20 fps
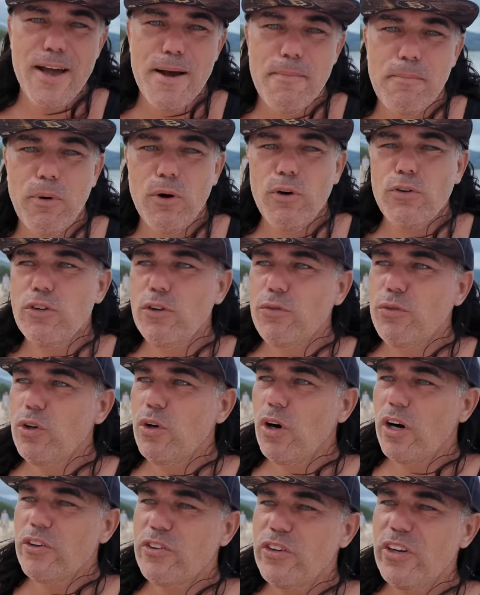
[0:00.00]
most of
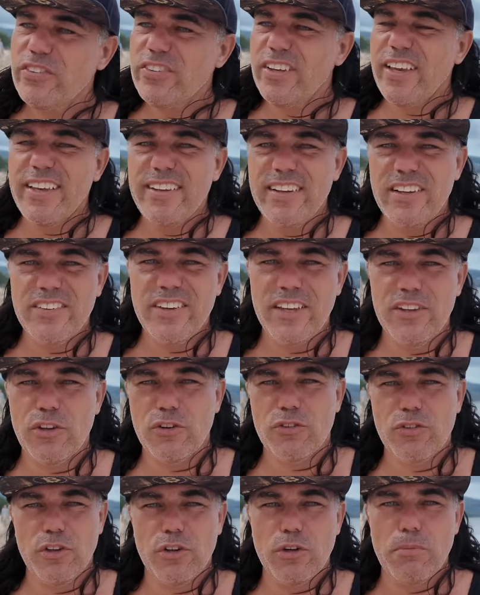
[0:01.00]
you are just in this
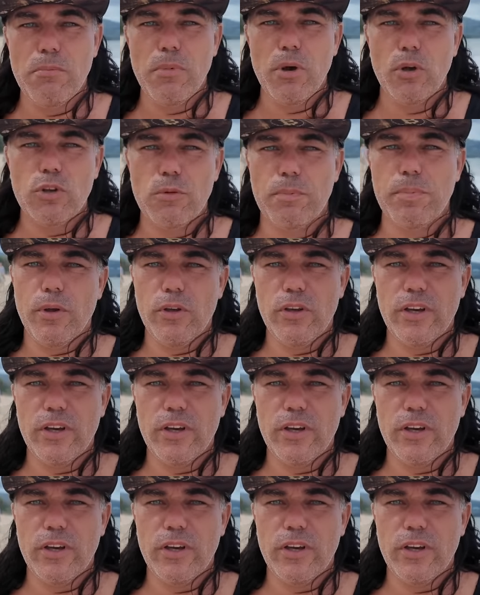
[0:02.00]
industry to multiply